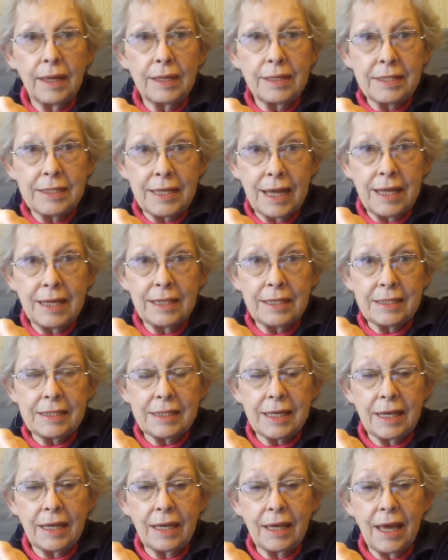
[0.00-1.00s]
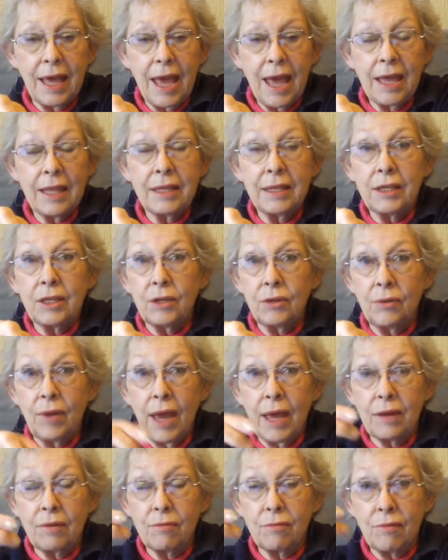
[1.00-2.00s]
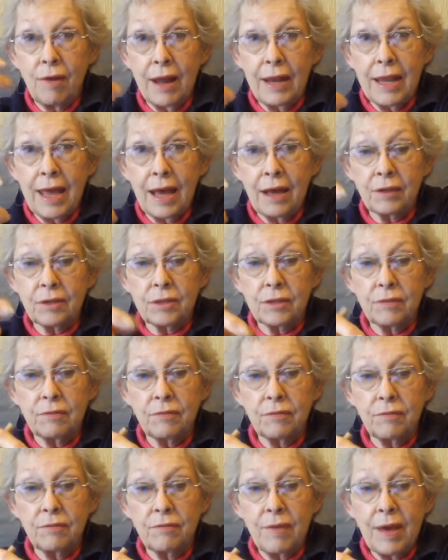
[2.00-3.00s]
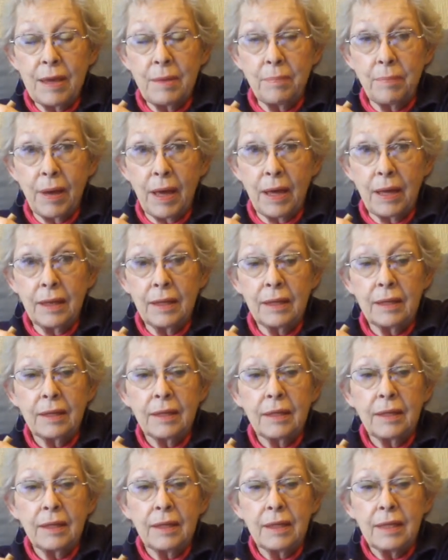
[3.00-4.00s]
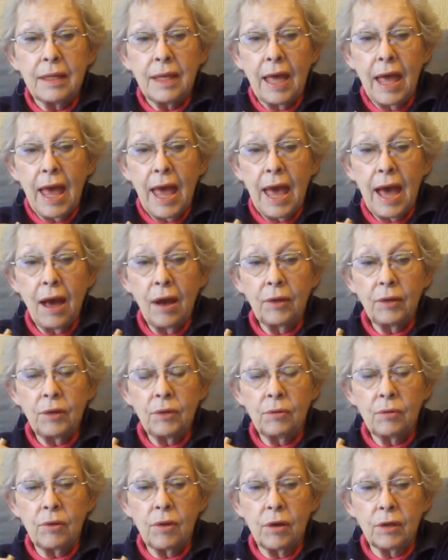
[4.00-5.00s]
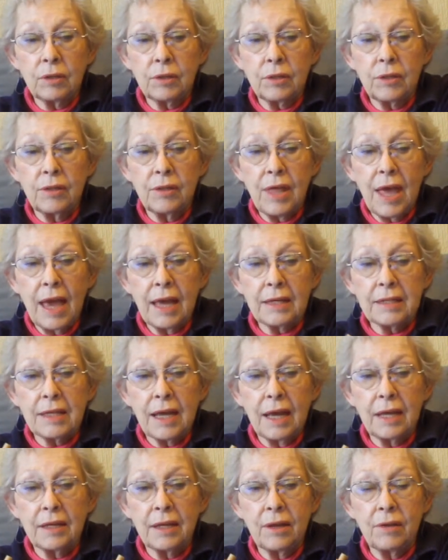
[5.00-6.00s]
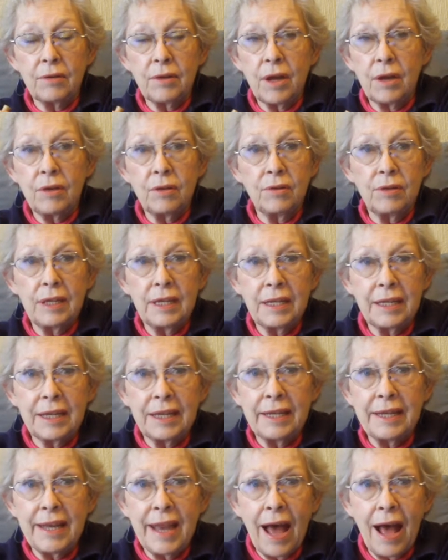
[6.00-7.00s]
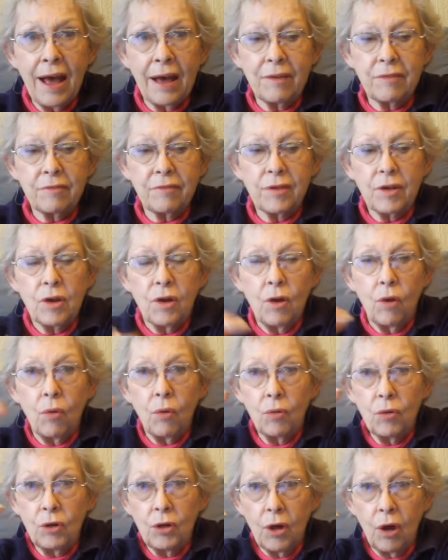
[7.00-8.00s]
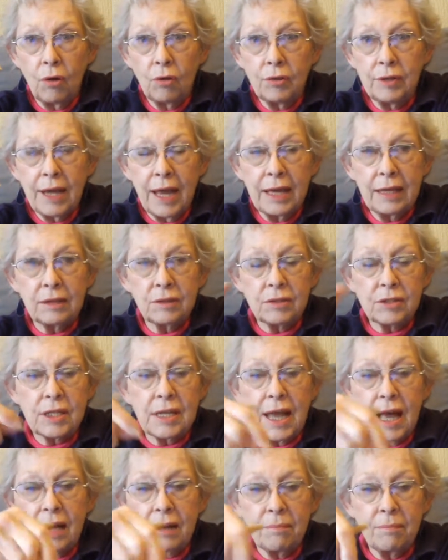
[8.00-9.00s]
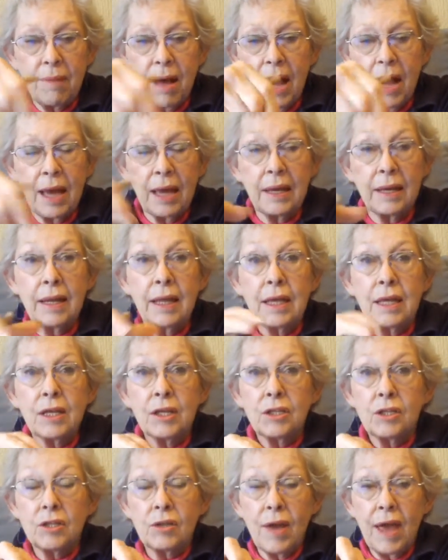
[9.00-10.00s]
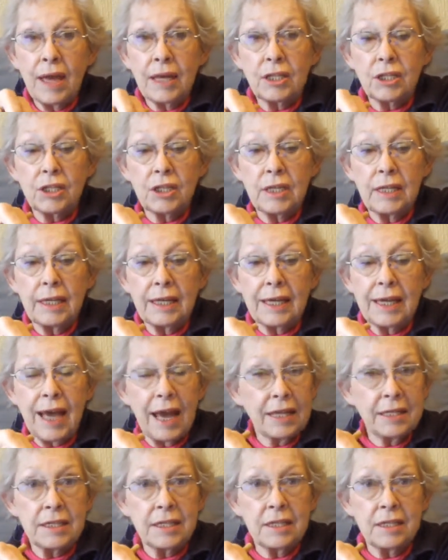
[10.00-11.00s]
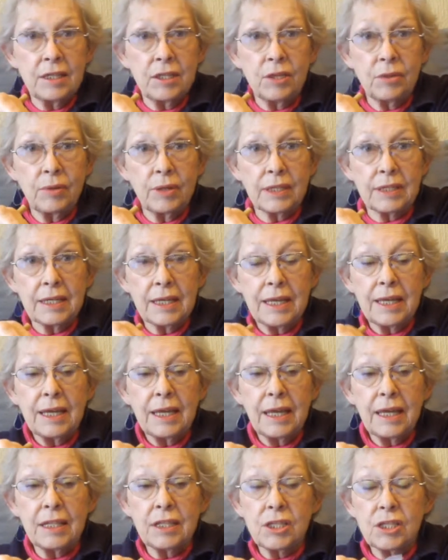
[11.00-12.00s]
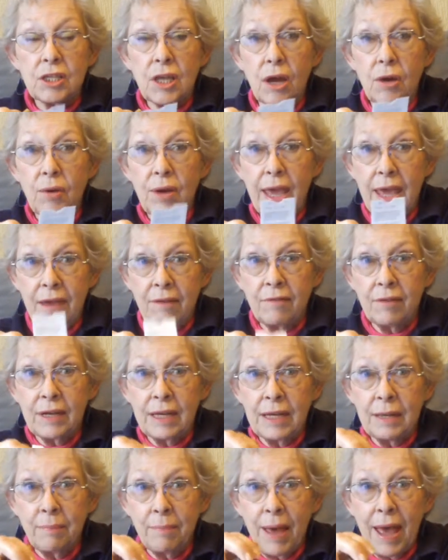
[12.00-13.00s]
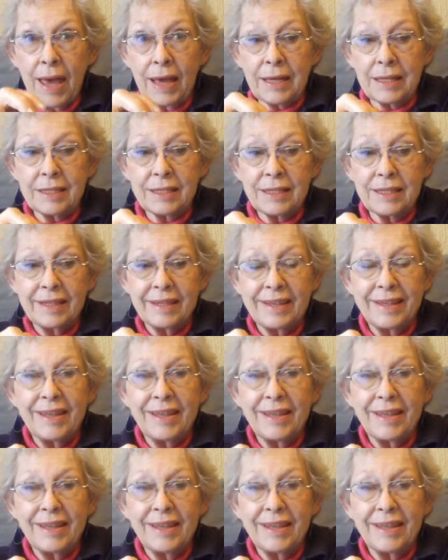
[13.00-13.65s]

Intellicig and you had run out of vapor, how you got that, I don't know, you need a knife or long nails like mine to actually cut into it. It's so heavily packed.